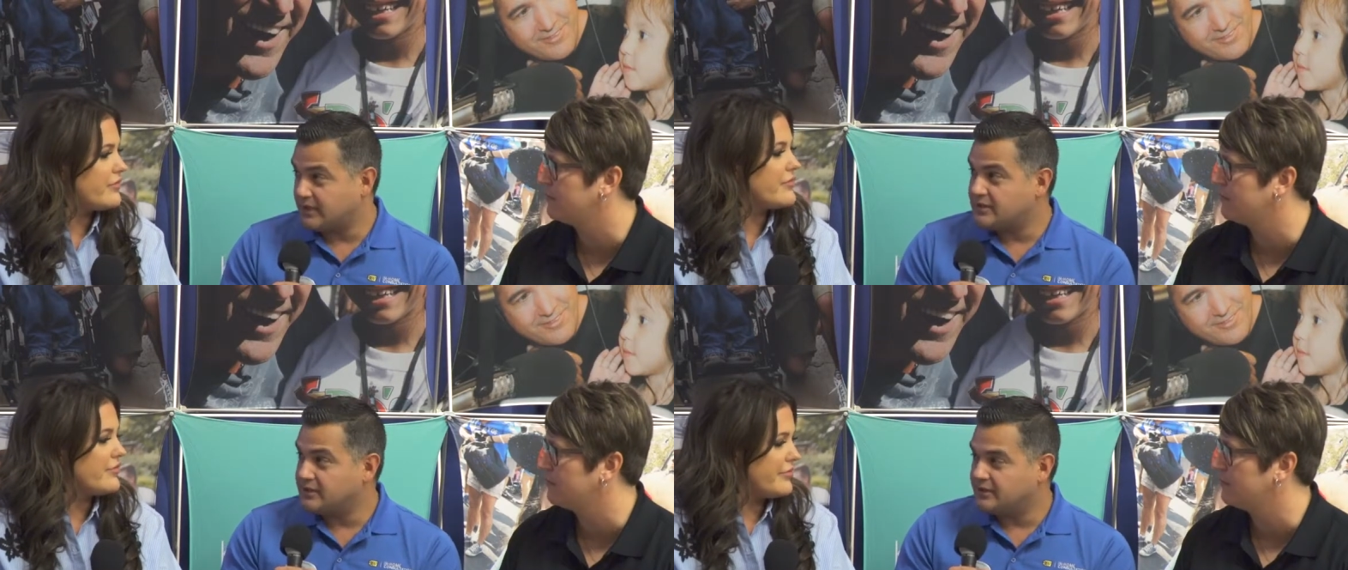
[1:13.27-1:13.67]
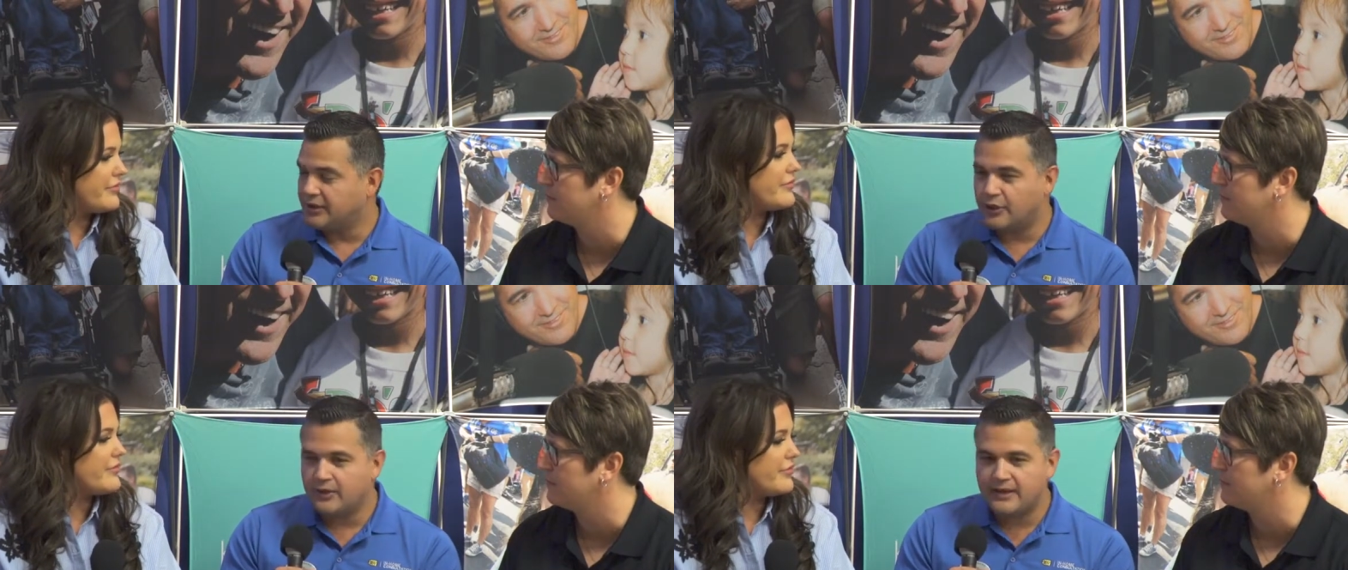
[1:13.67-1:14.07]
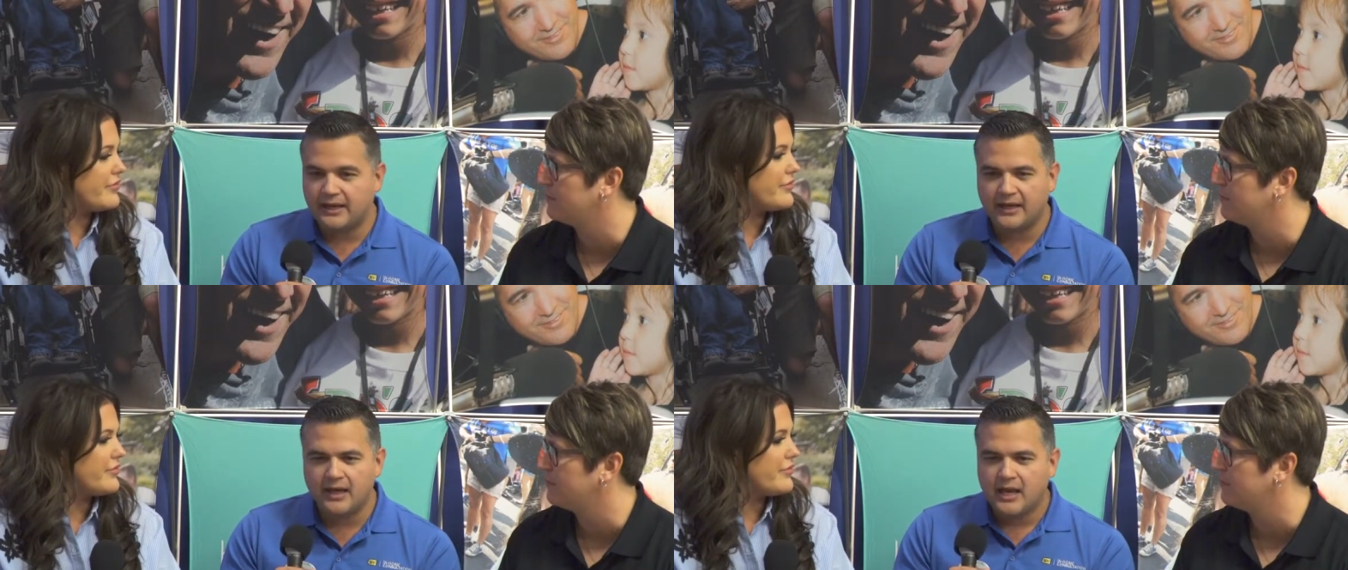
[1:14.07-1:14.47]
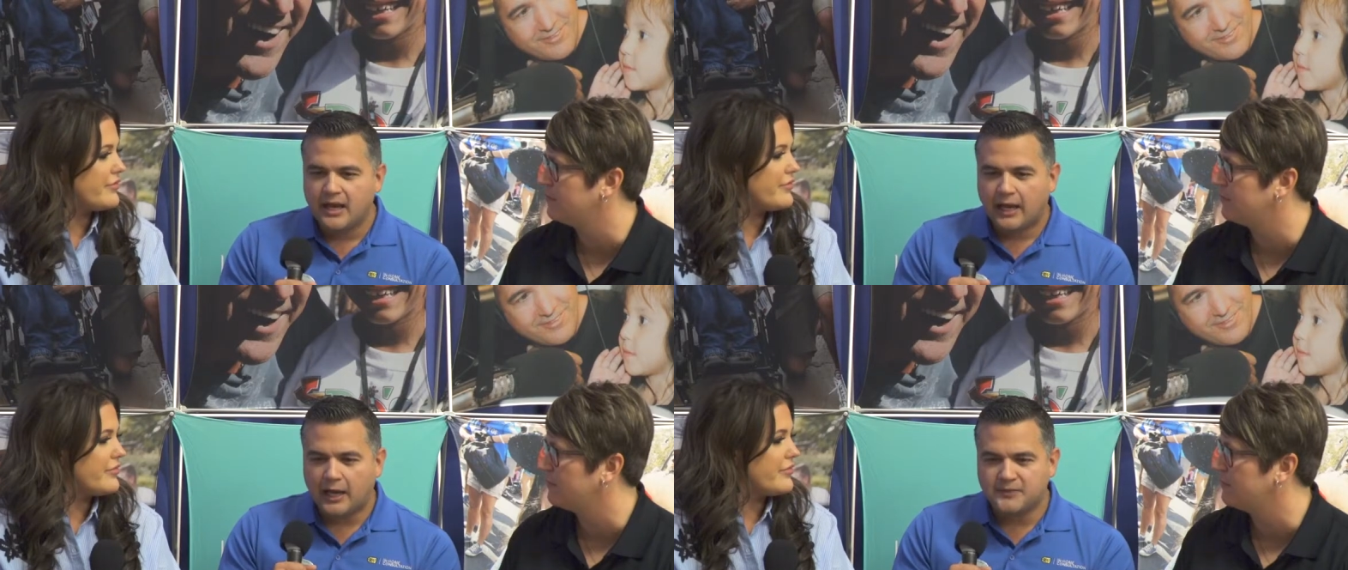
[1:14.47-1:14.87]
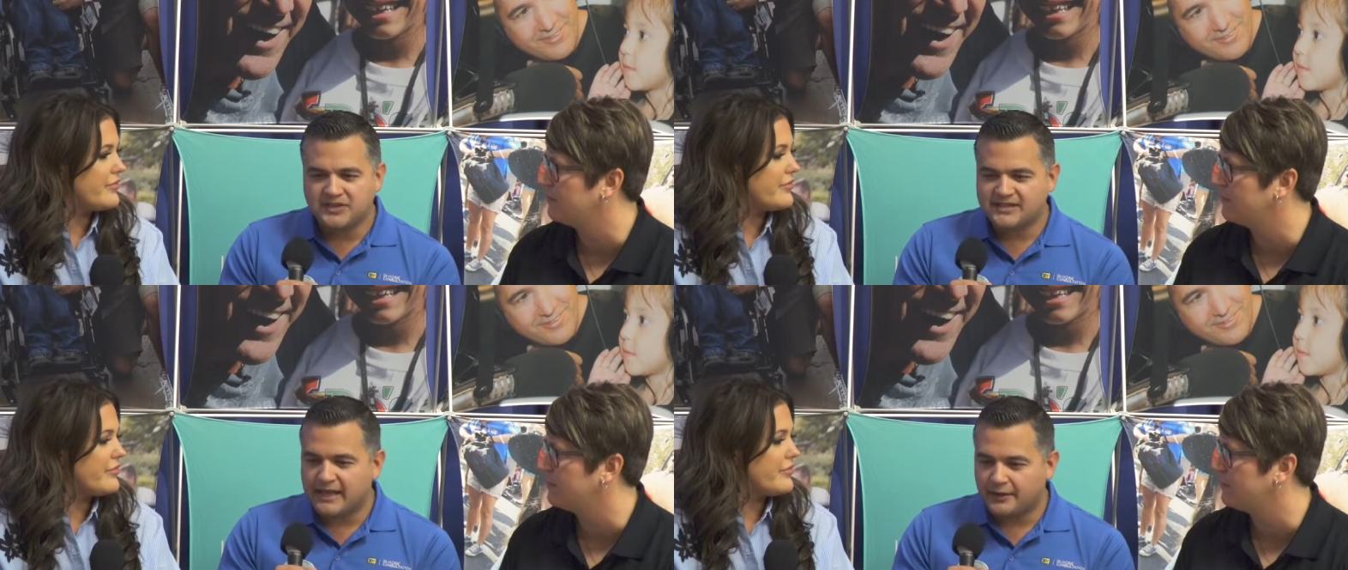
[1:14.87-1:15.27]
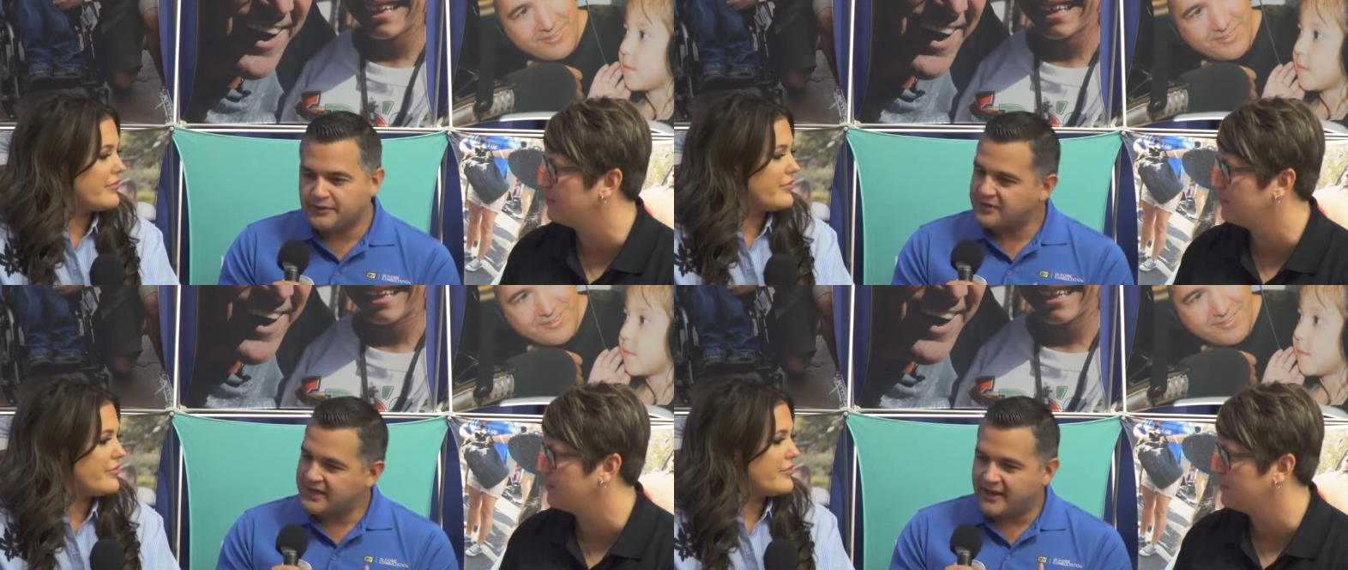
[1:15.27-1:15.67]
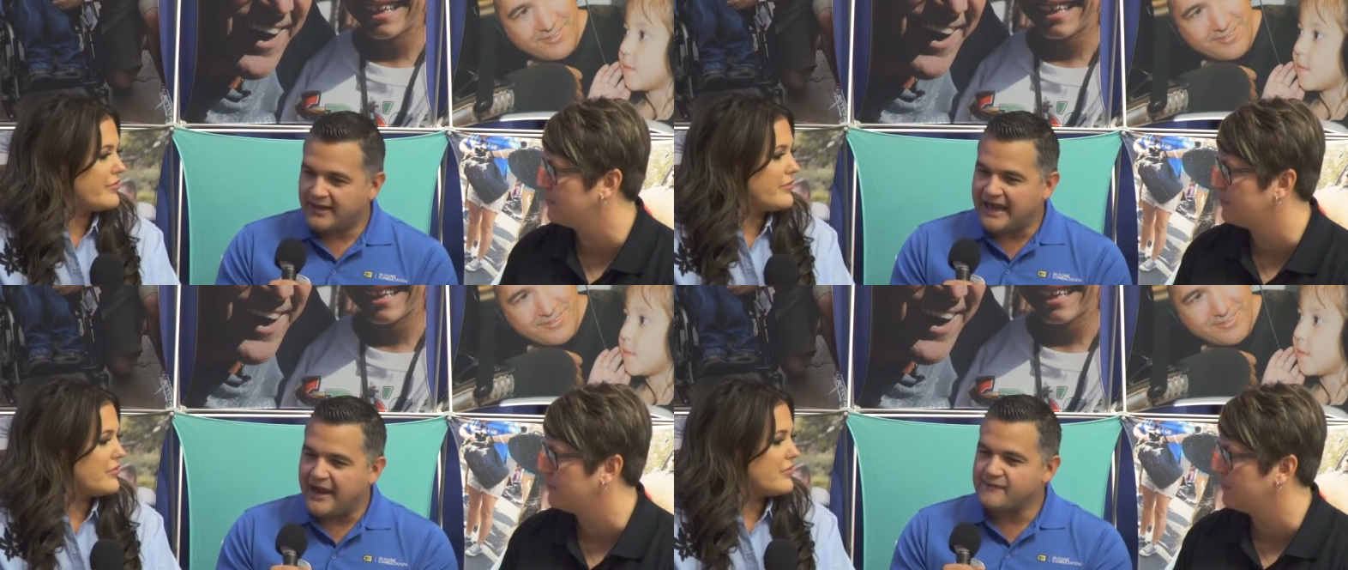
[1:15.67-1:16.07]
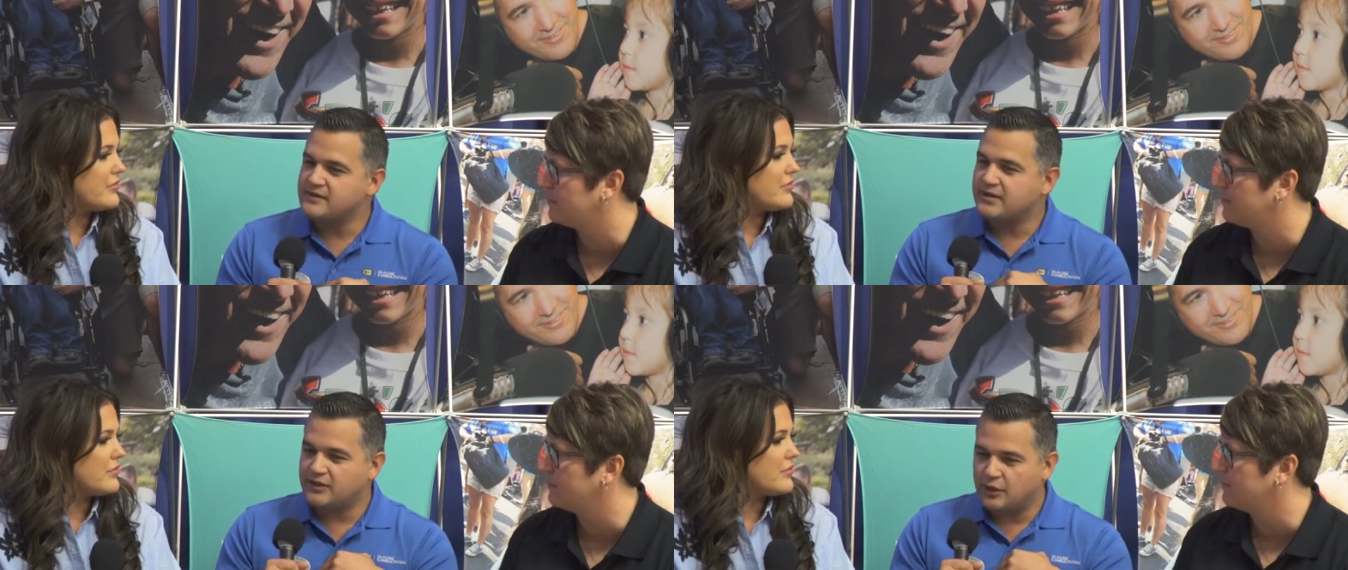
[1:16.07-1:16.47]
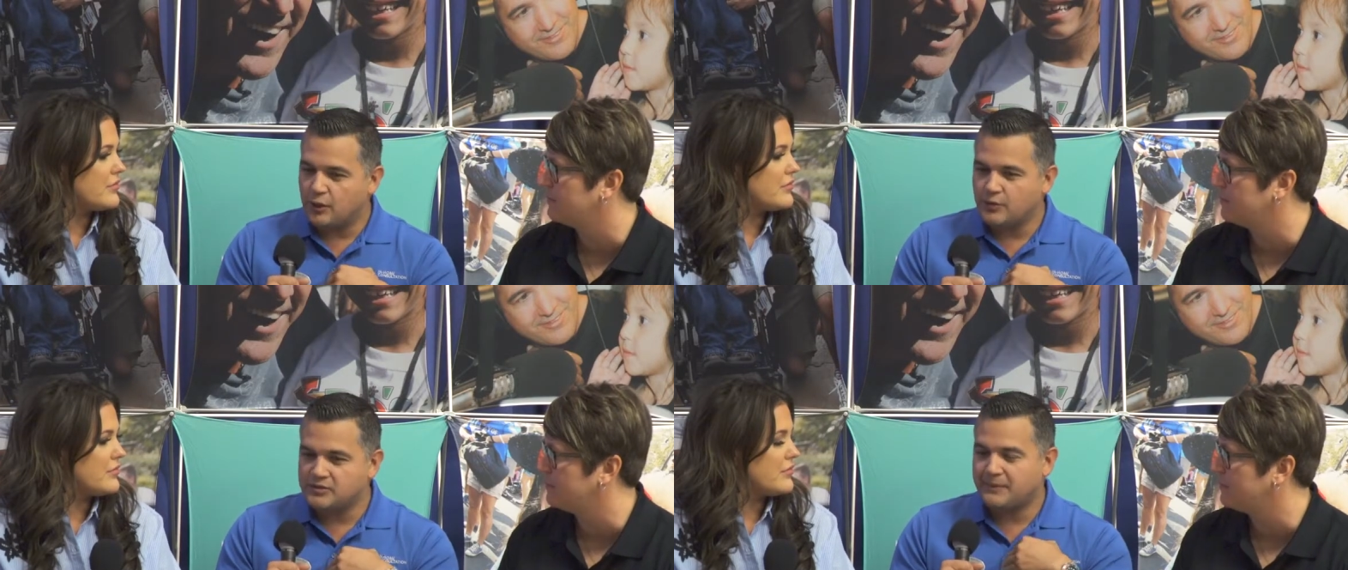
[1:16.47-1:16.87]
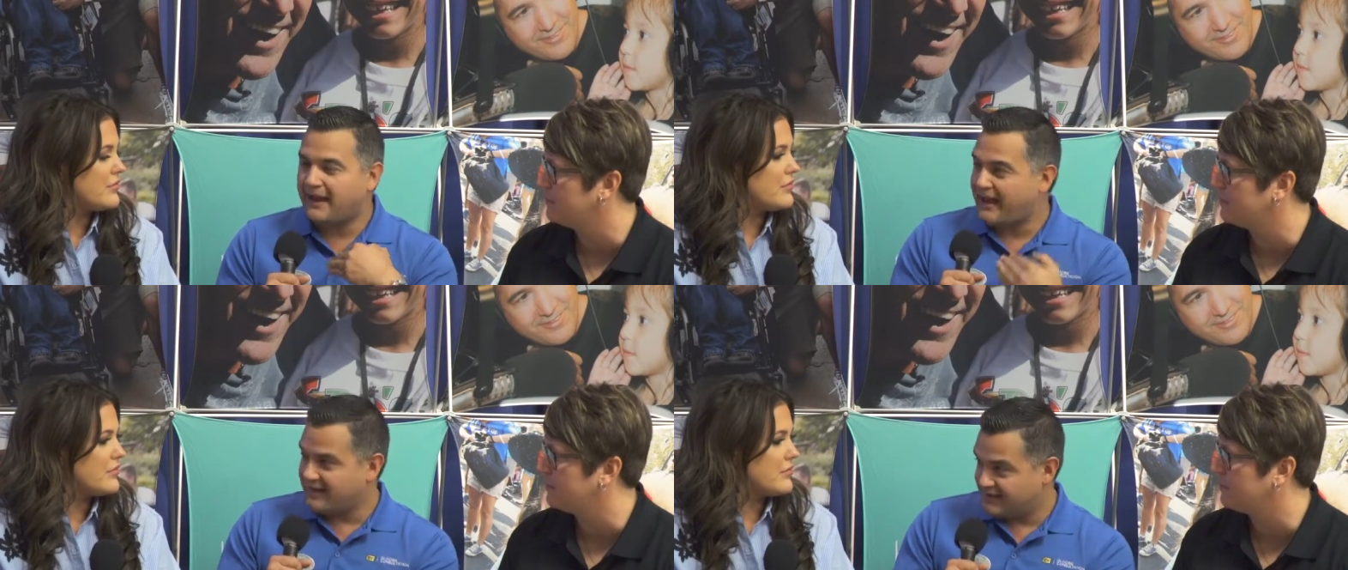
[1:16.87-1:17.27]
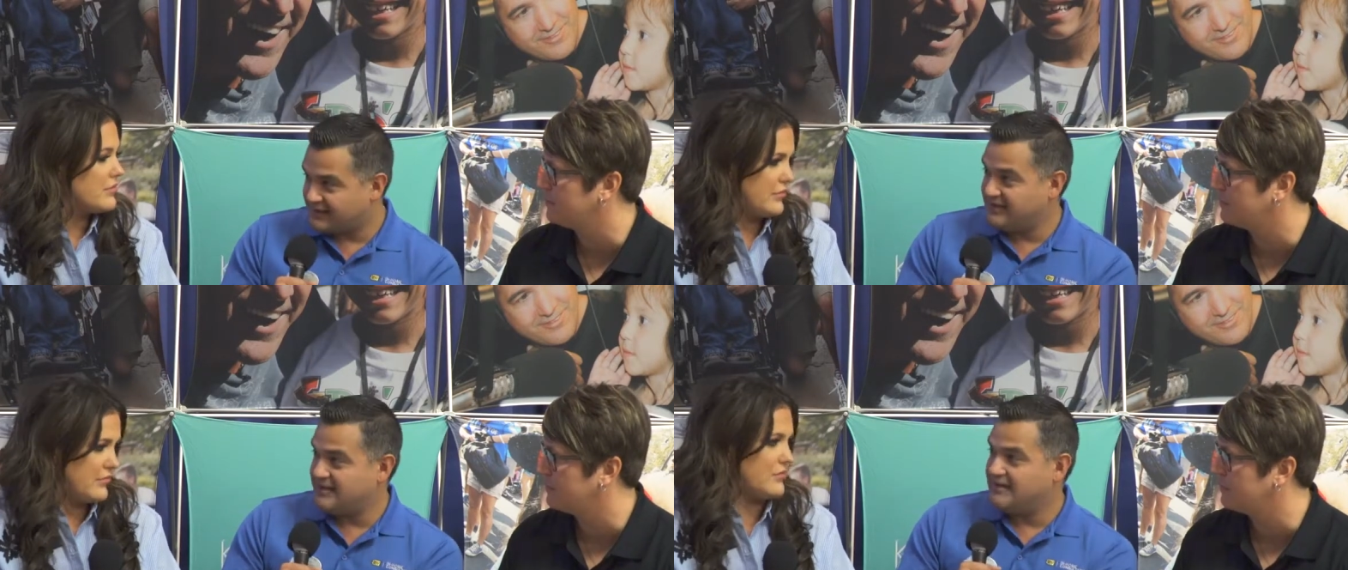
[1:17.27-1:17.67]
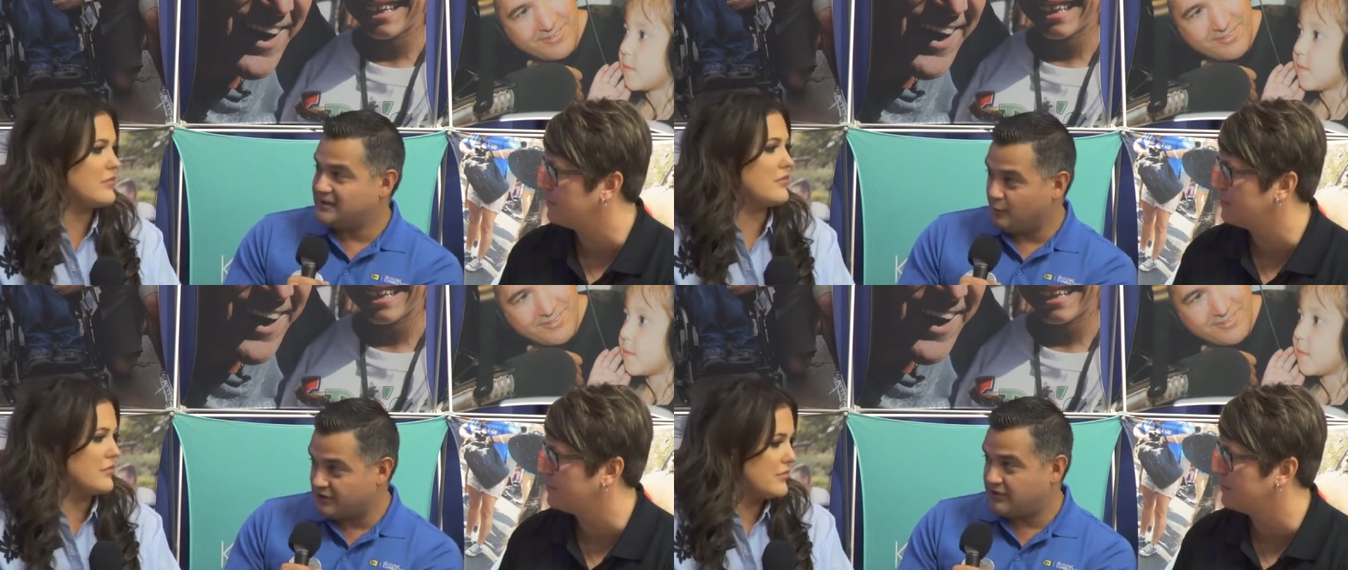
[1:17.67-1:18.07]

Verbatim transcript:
Speaker 1: touching, you know. And then um, just not understanding everything that goes behind the scenes mm-hmm. and what mm-hmm.